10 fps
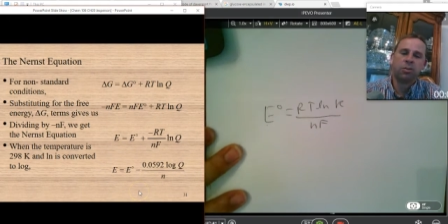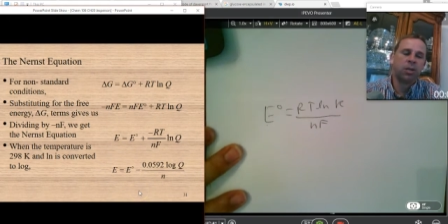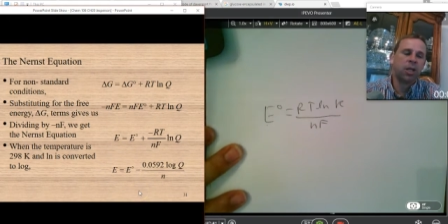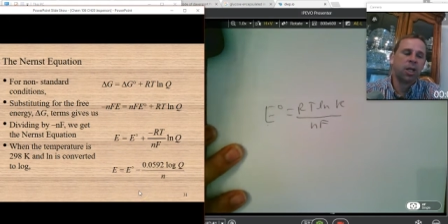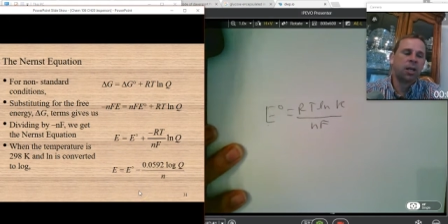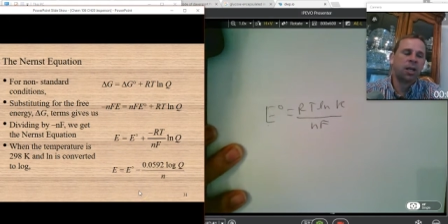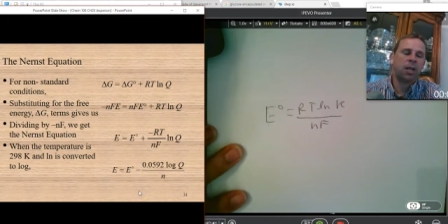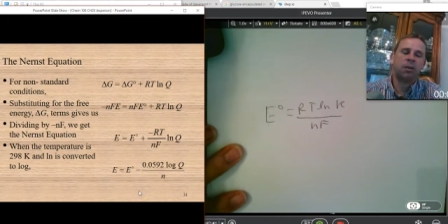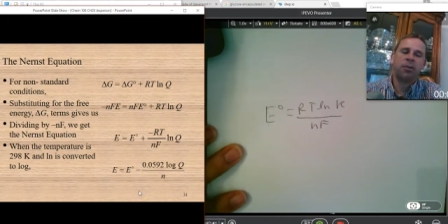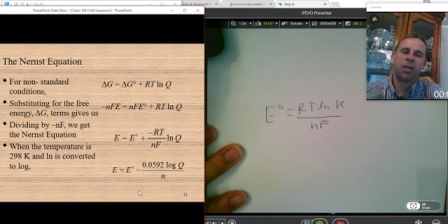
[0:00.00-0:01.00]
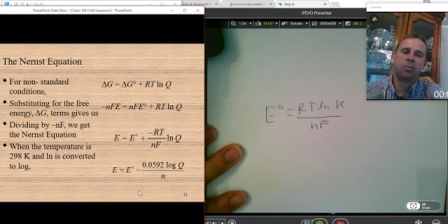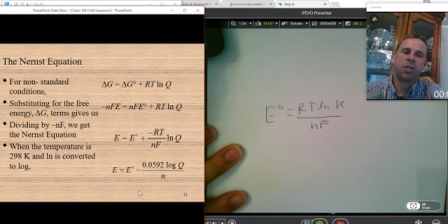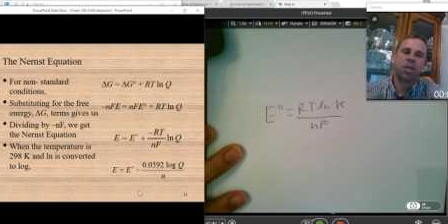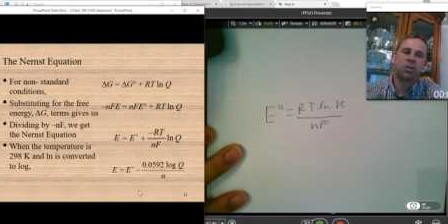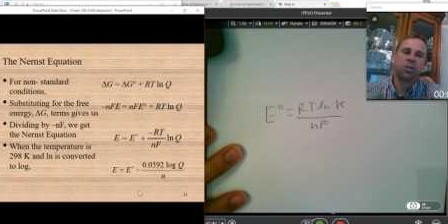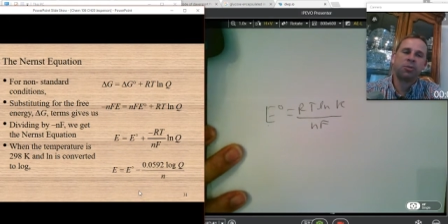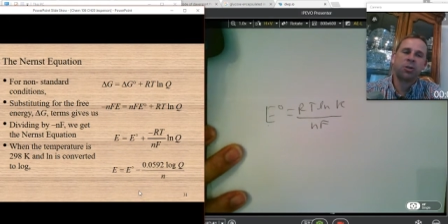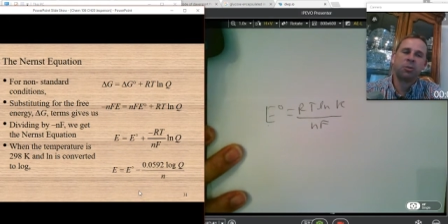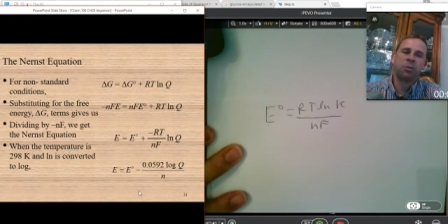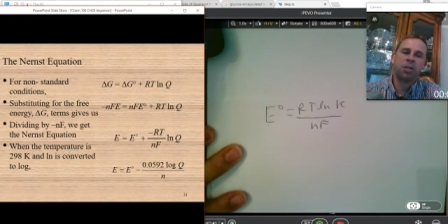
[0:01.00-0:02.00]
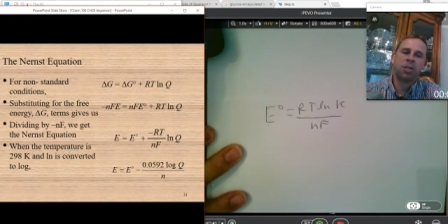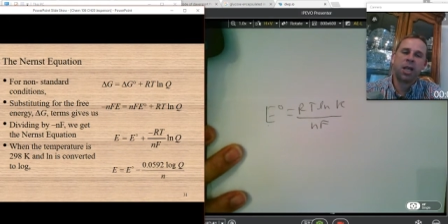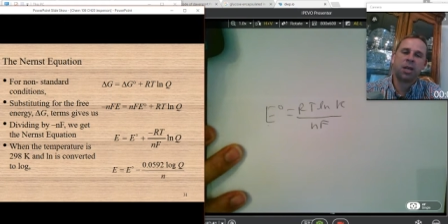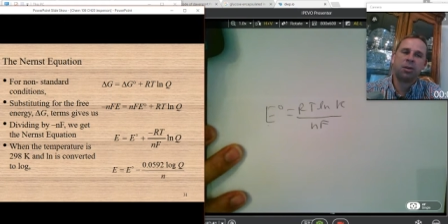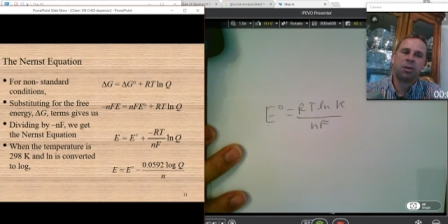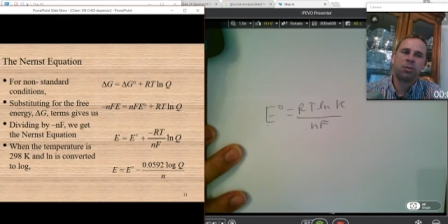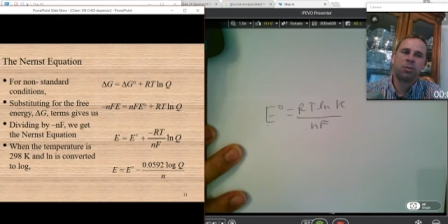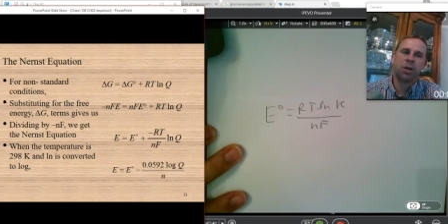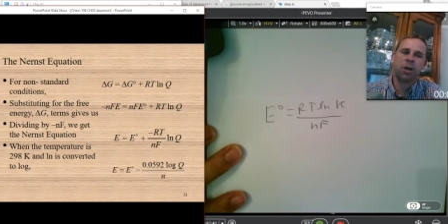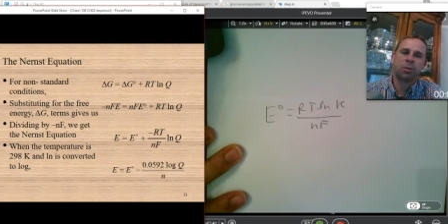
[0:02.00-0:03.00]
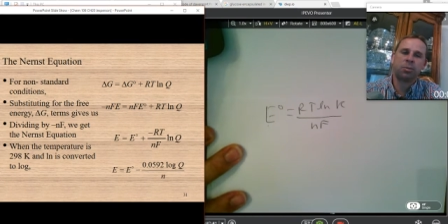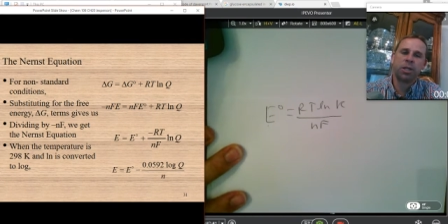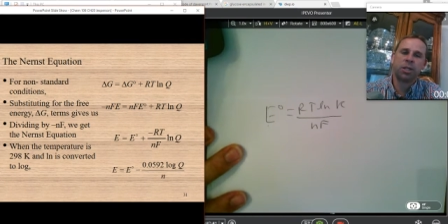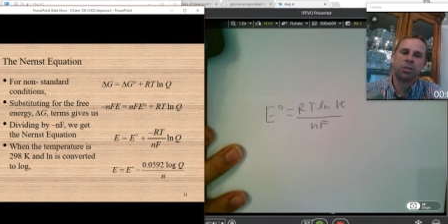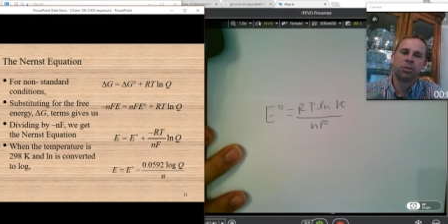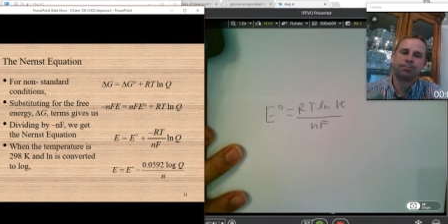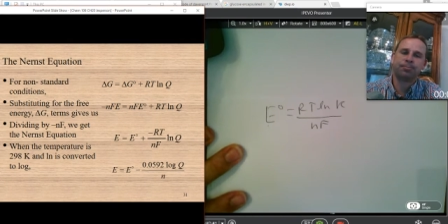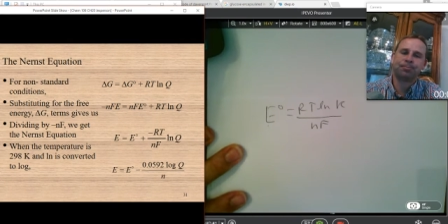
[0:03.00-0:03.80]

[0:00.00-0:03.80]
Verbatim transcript: Again, identifying the potential from the standard redox potential.